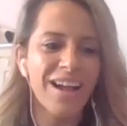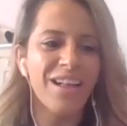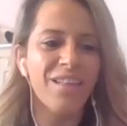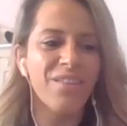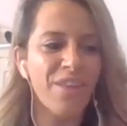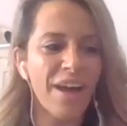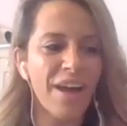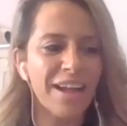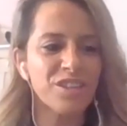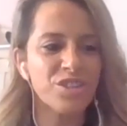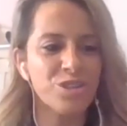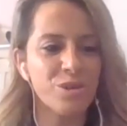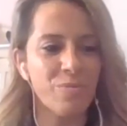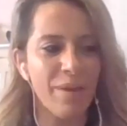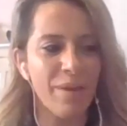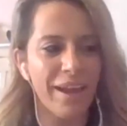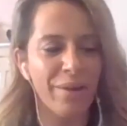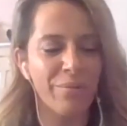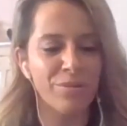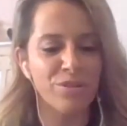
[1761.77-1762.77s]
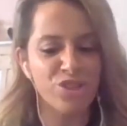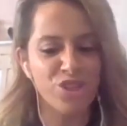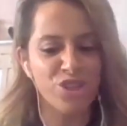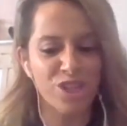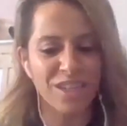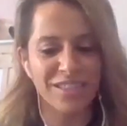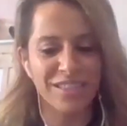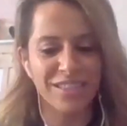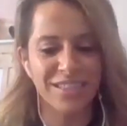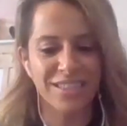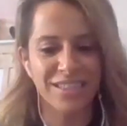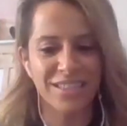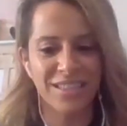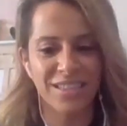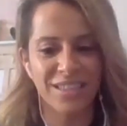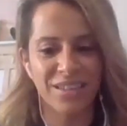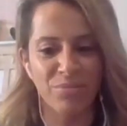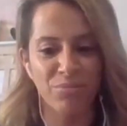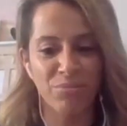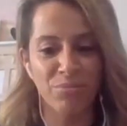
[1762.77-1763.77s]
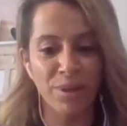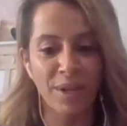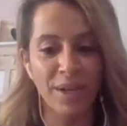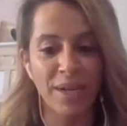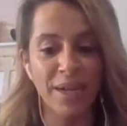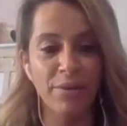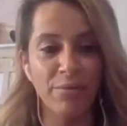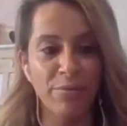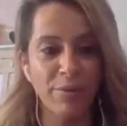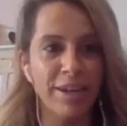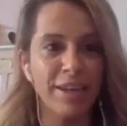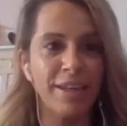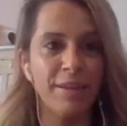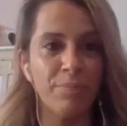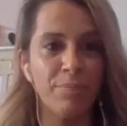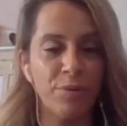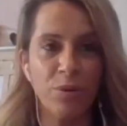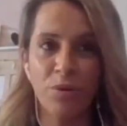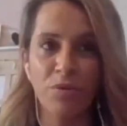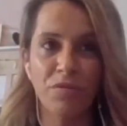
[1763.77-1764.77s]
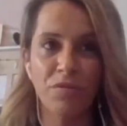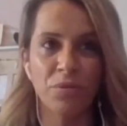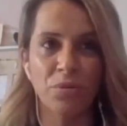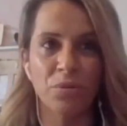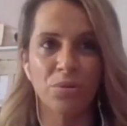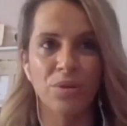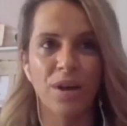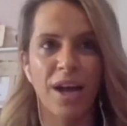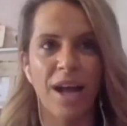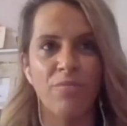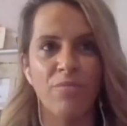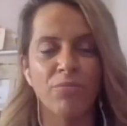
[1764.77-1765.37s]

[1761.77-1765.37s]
that to me was just really, really beautiful and